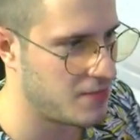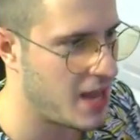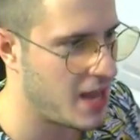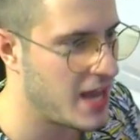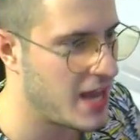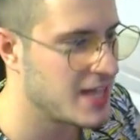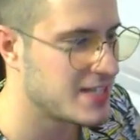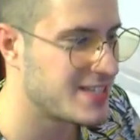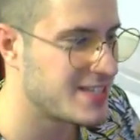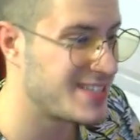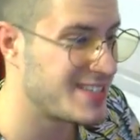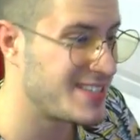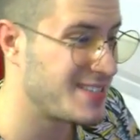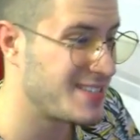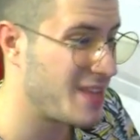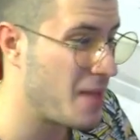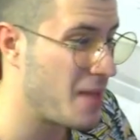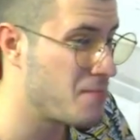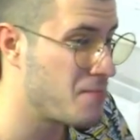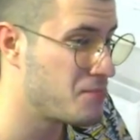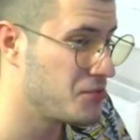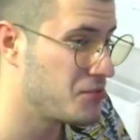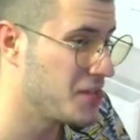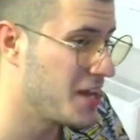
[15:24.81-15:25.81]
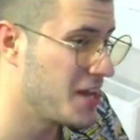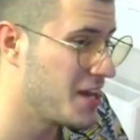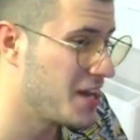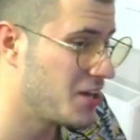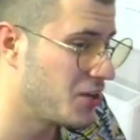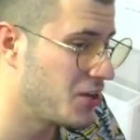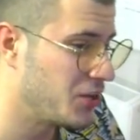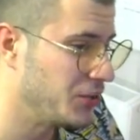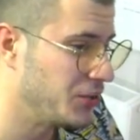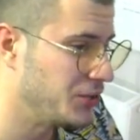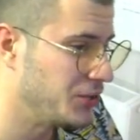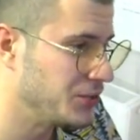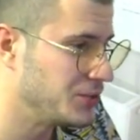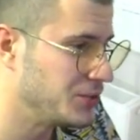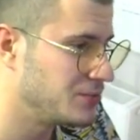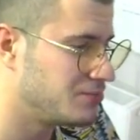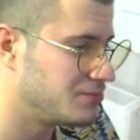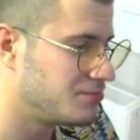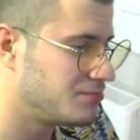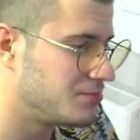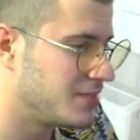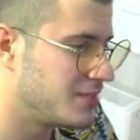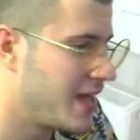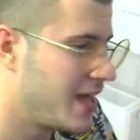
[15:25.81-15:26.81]
As a player who
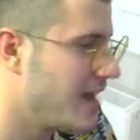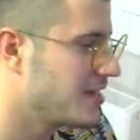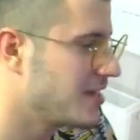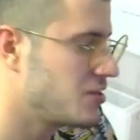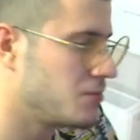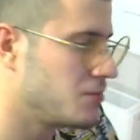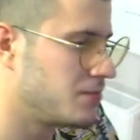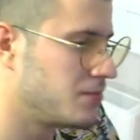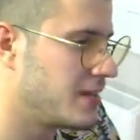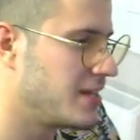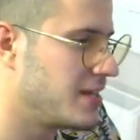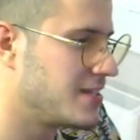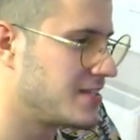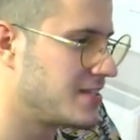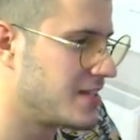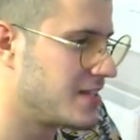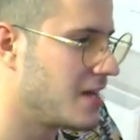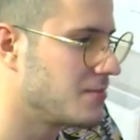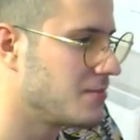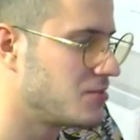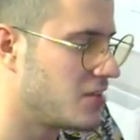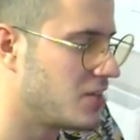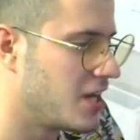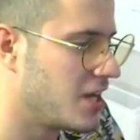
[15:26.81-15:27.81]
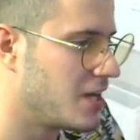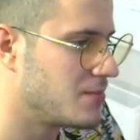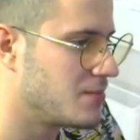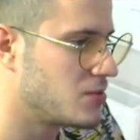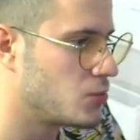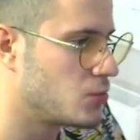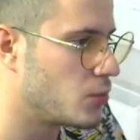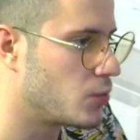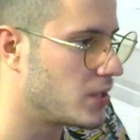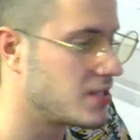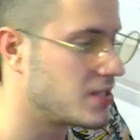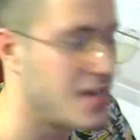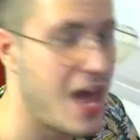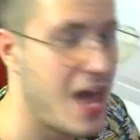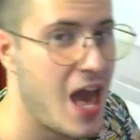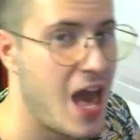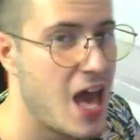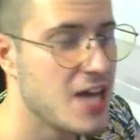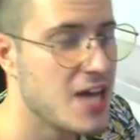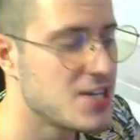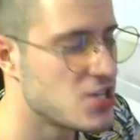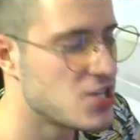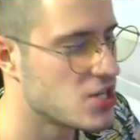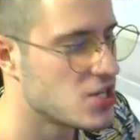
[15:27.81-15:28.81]
like to play sometimes with
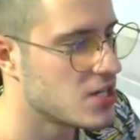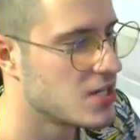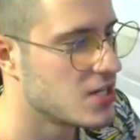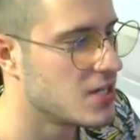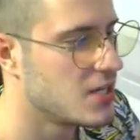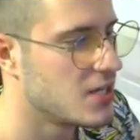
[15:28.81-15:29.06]
Ash,